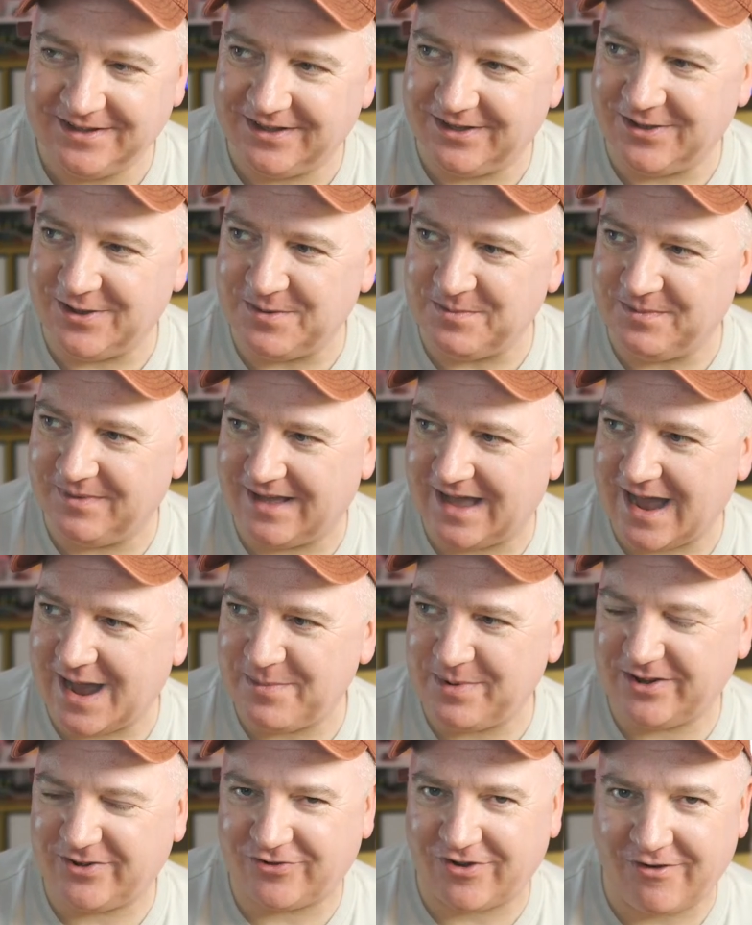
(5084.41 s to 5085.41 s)
Um,
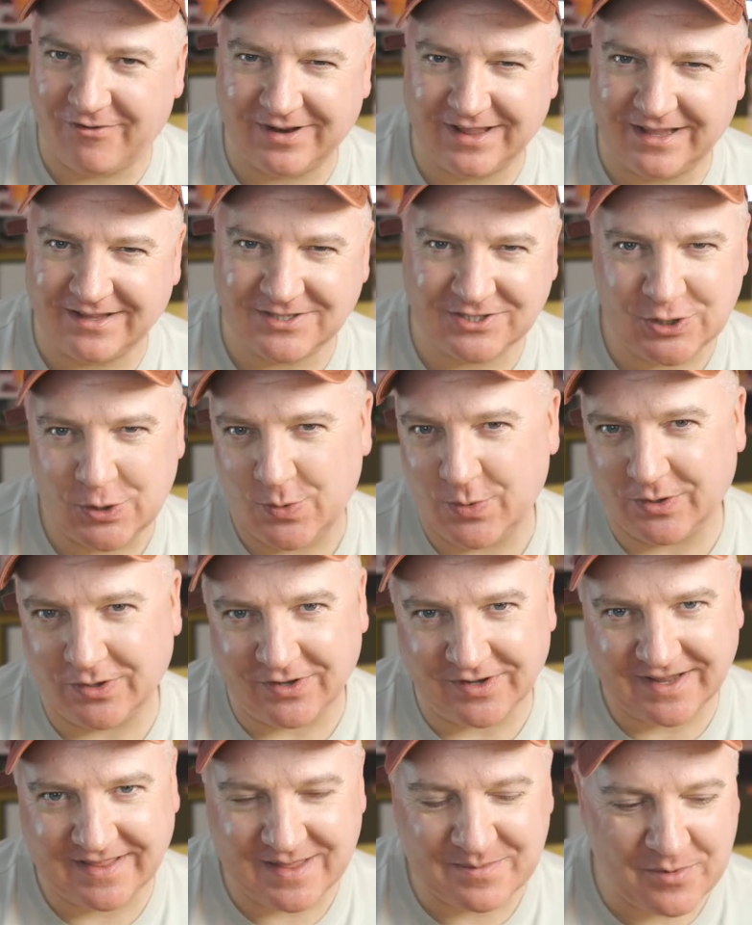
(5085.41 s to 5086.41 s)
arbitrarily at two
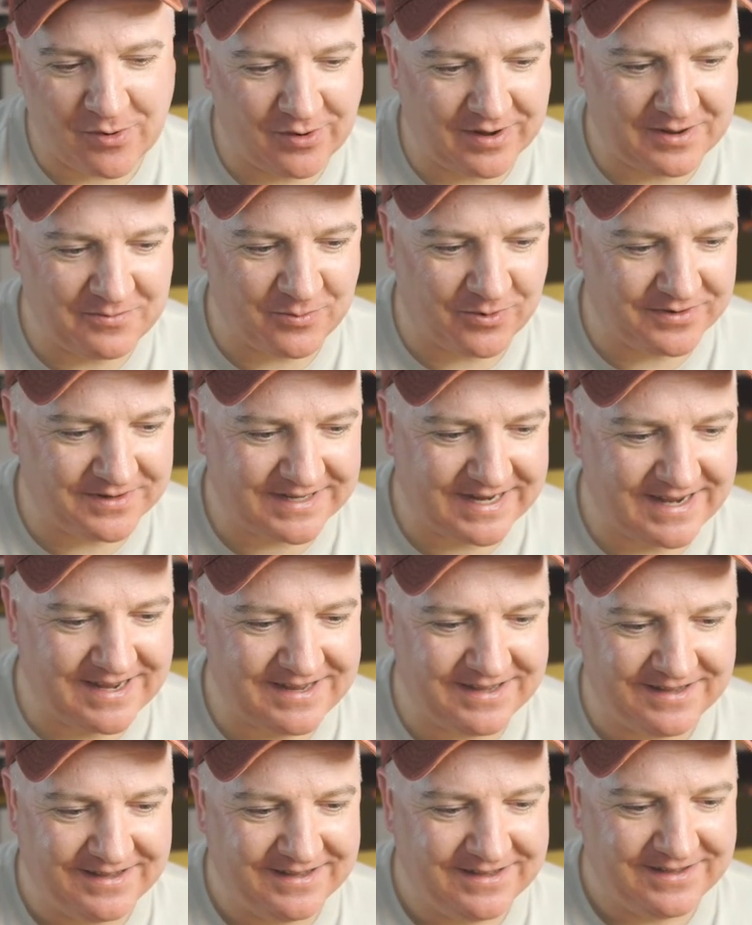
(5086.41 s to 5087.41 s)
o'clock in the morning one
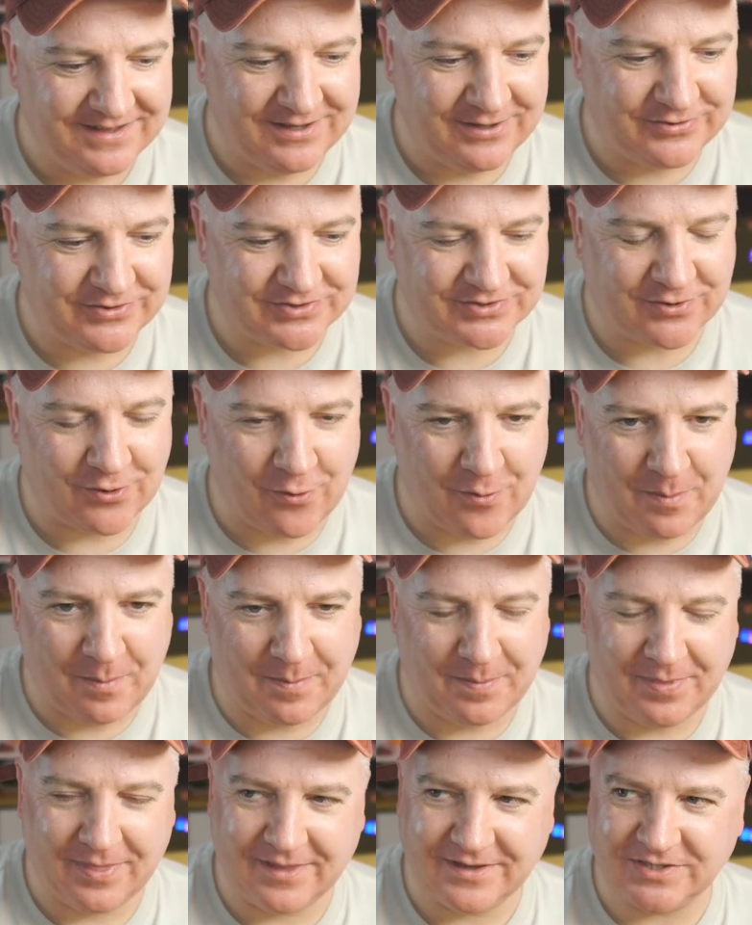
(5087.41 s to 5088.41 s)
day, you just go
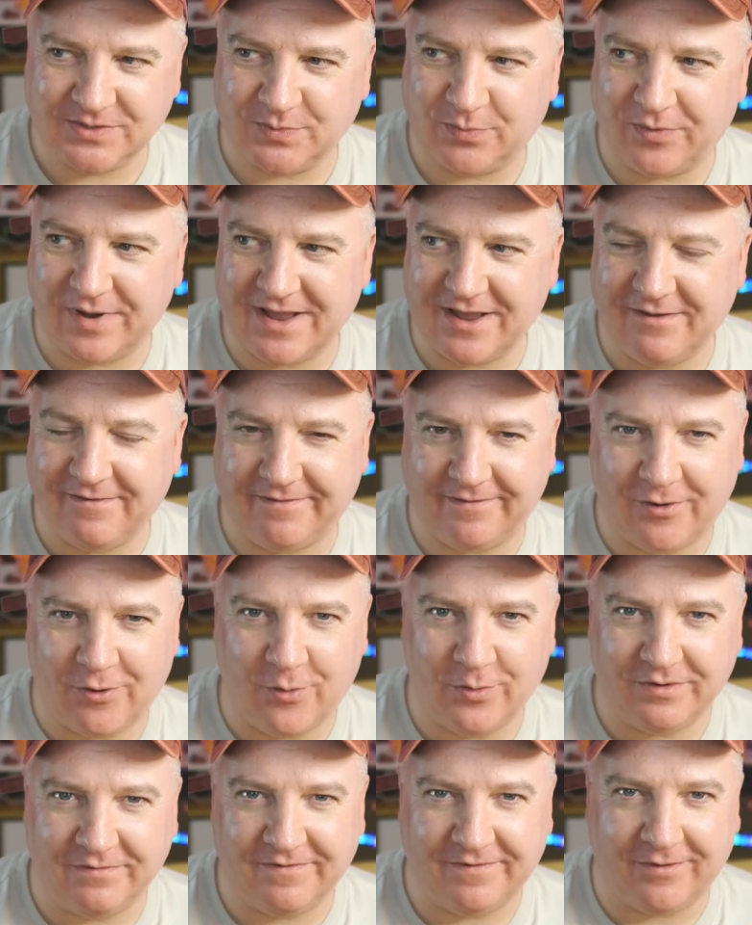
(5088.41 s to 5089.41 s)
spring
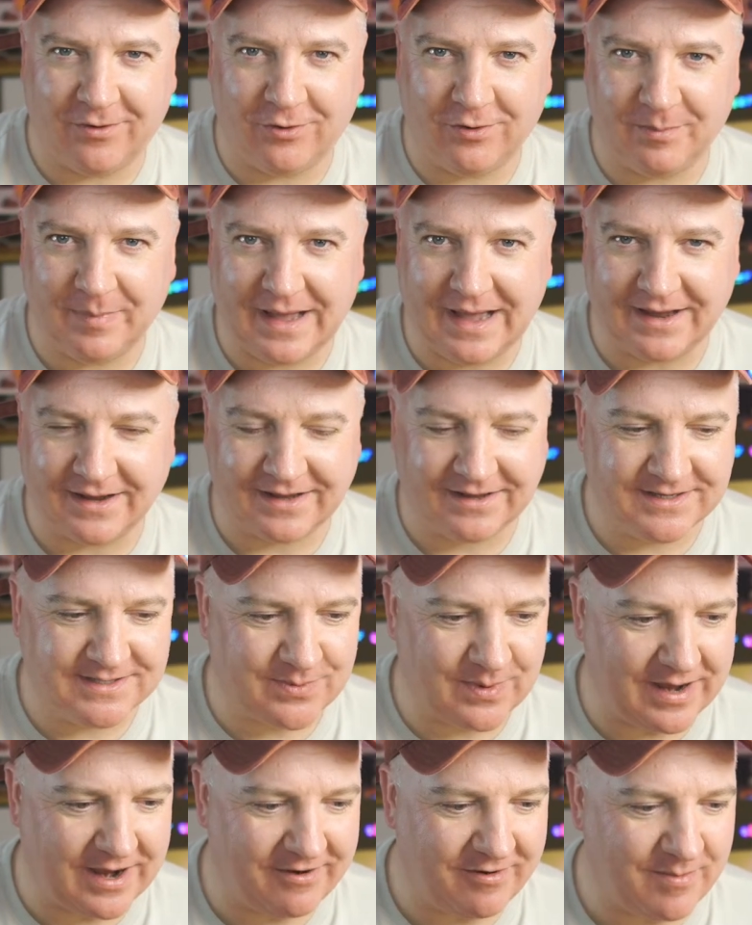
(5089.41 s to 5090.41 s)
forward or fall back is
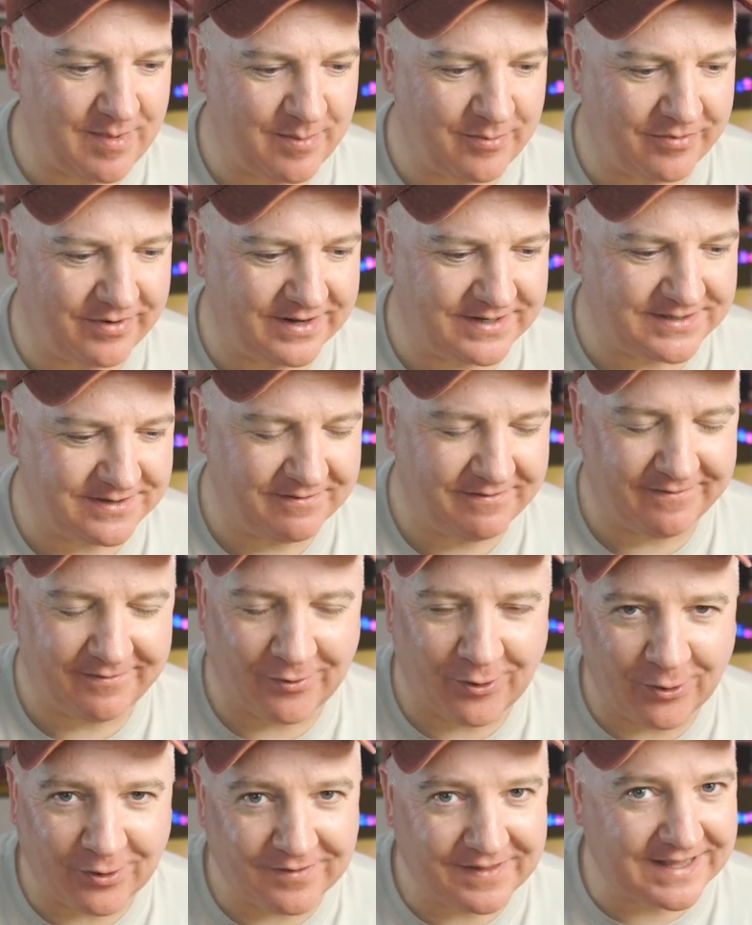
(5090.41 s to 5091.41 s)
where I remember it.
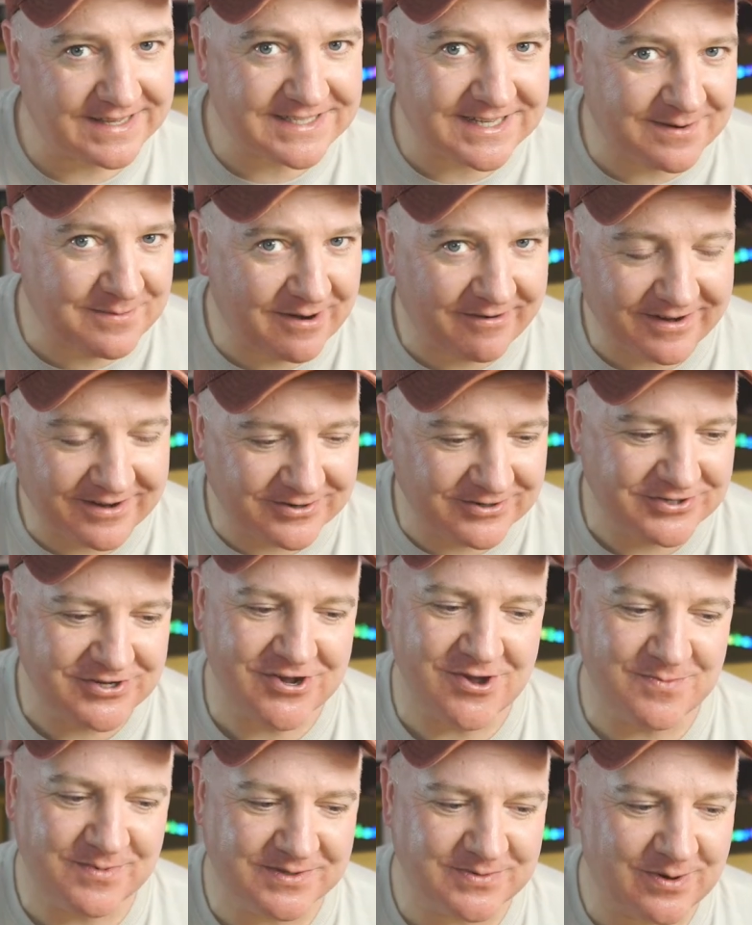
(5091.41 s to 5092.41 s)
Fall, that's an American
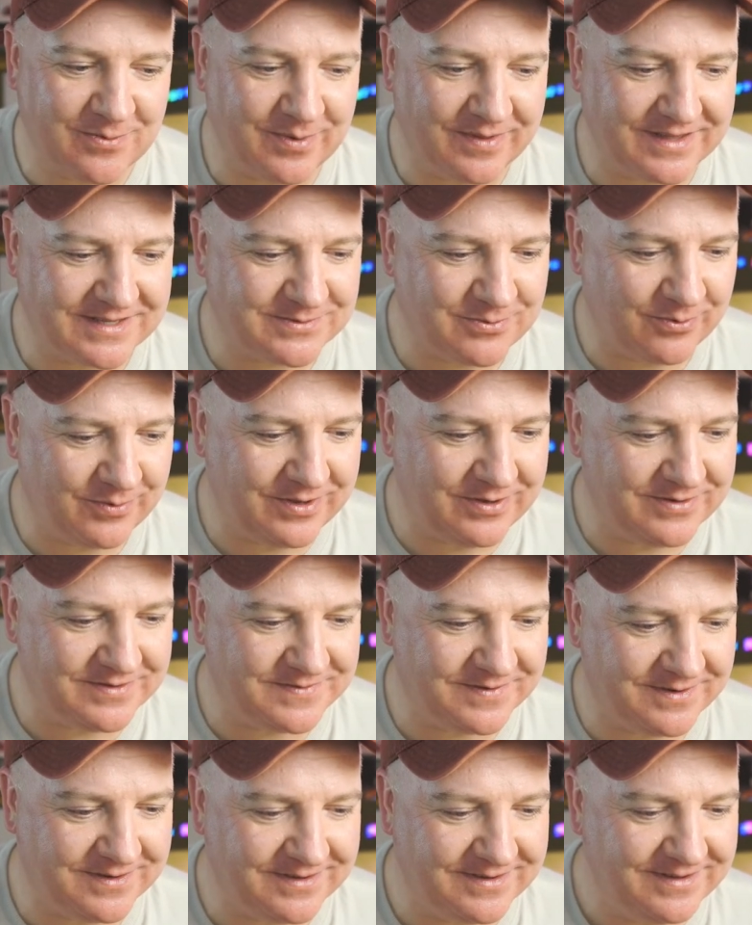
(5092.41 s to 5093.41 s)
term as well, but that's what we use
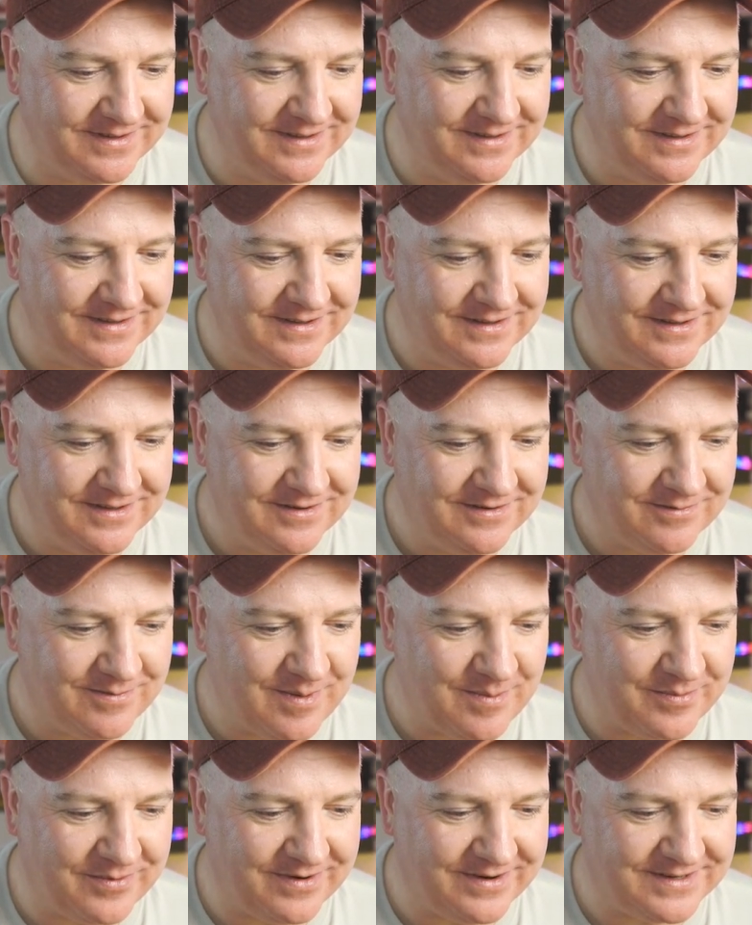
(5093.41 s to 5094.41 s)
for it
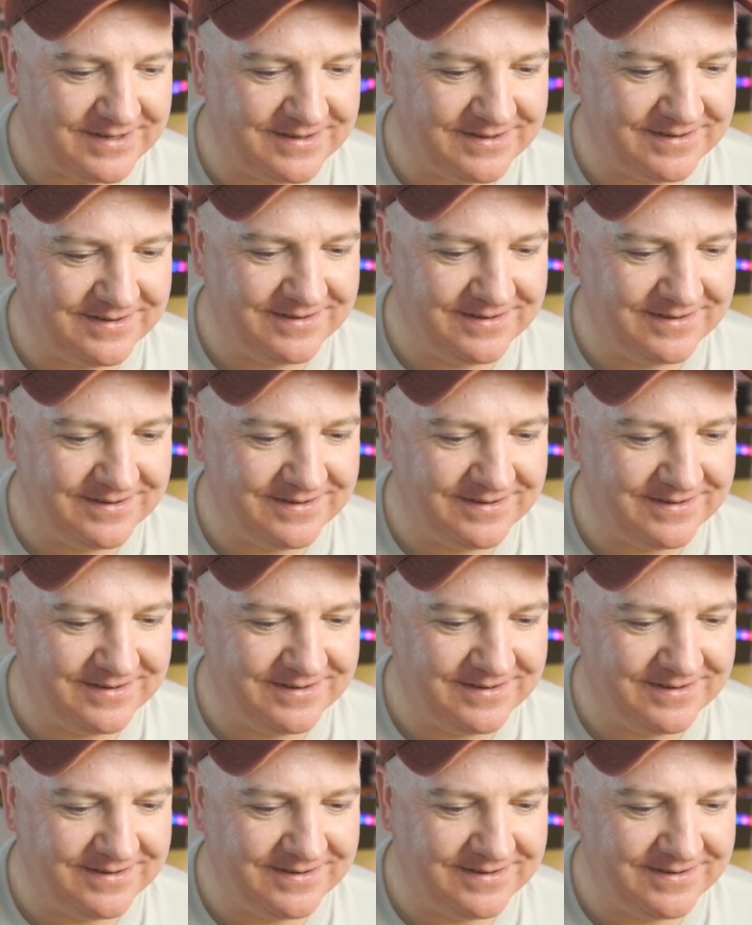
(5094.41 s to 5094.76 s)
remember it.